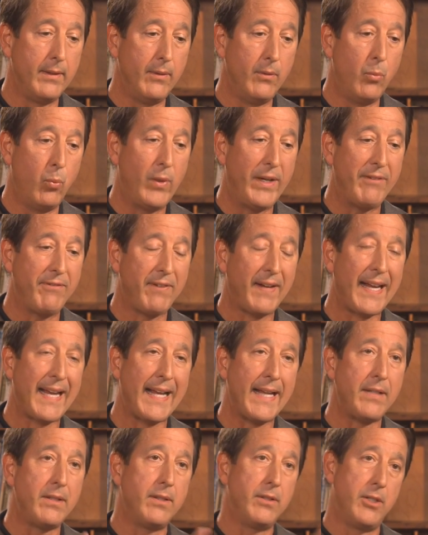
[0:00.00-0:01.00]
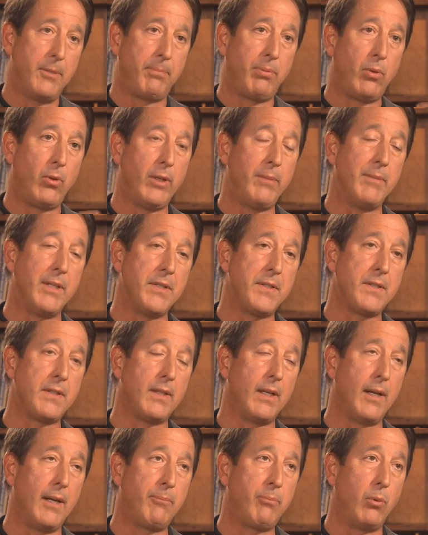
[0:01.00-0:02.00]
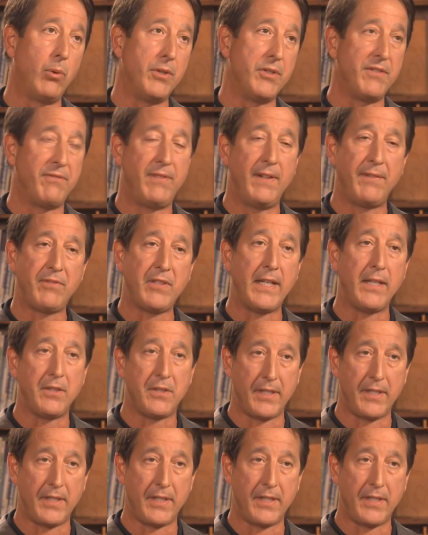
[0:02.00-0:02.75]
We've had deployments upwards of 15,